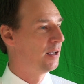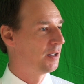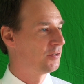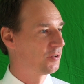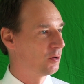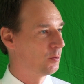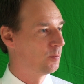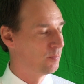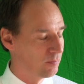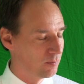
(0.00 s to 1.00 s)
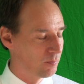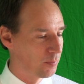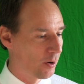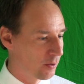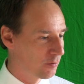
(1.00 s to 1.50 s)
And so
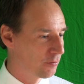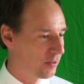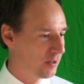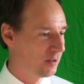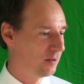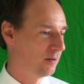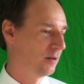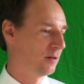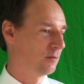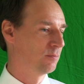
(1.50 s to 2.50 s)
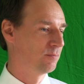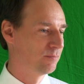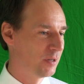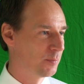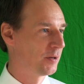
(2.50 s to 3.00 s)
part of the
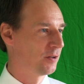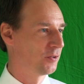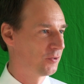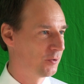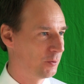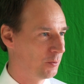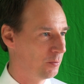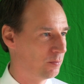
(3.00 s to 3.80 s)
impetus to